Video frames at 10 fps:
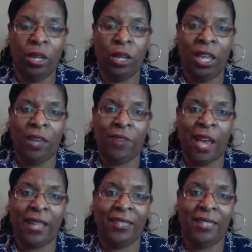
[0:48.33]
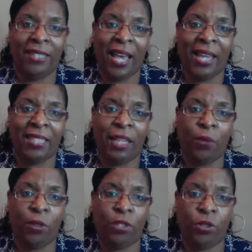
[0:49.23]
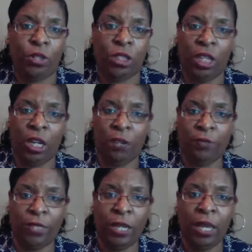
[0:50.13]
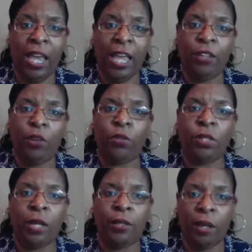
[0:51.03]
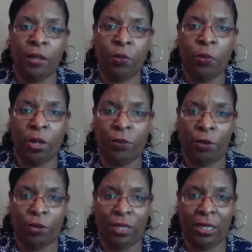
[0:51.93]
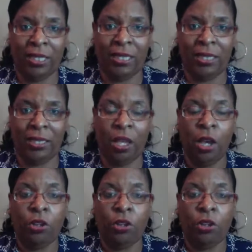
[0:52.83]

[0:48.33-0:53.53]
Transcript: if God decides He wants to shift and use another one of your senses,